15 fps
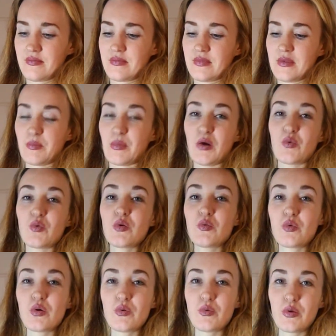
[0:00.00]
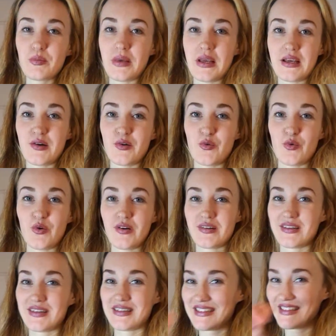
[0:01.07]
But we will make it work.
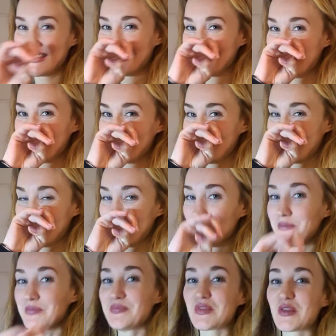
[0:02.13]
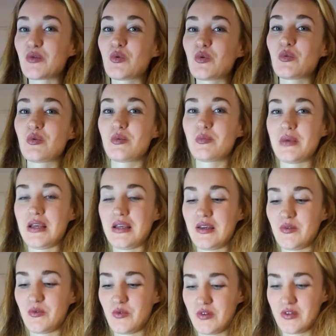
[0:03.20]
We will make it
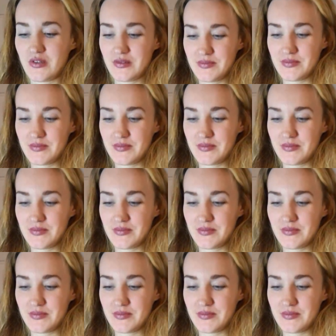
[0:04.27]
work.